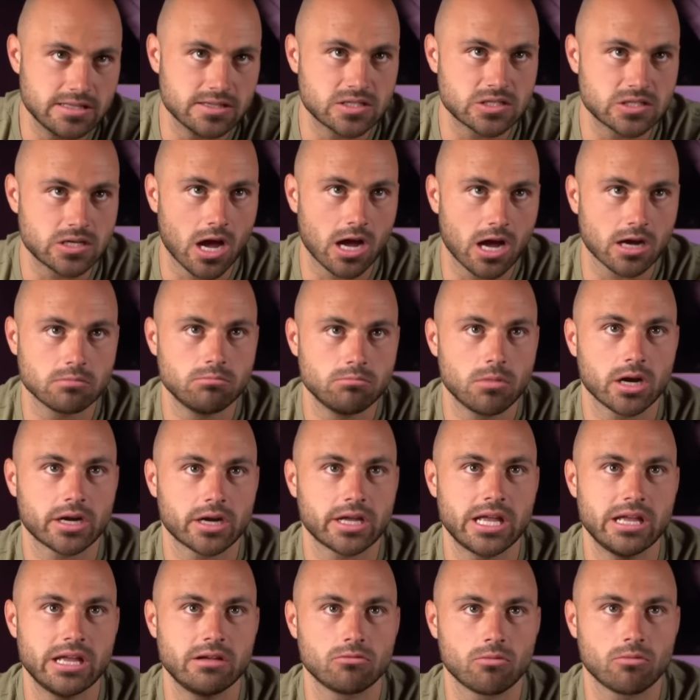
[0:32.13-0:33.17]
stock
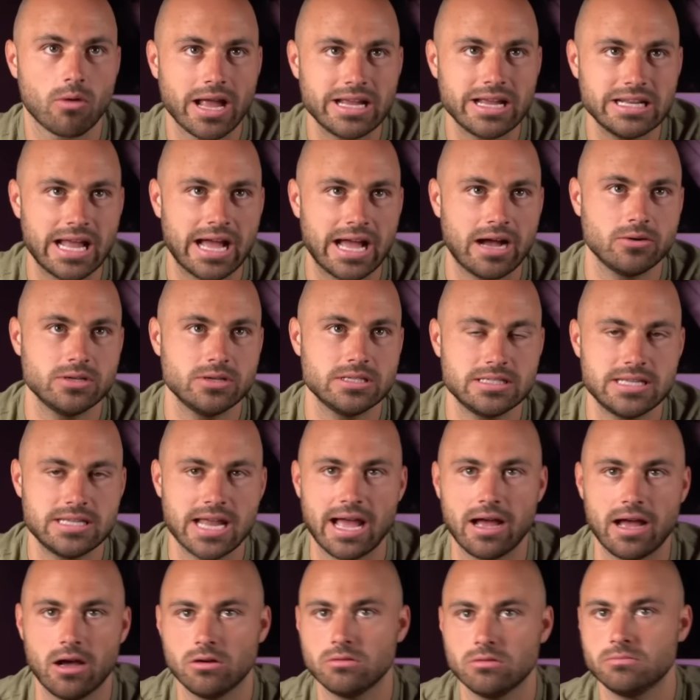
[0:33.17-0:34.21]
market right now is
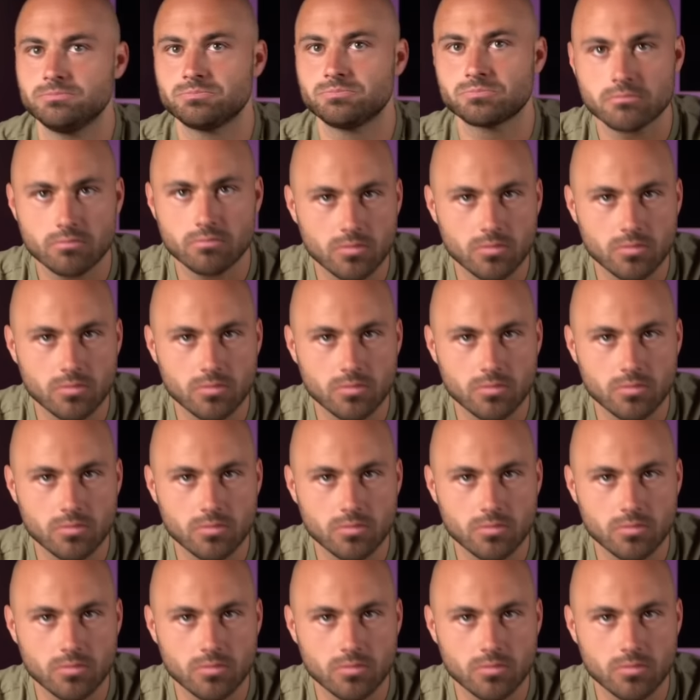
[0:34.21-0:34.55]
down.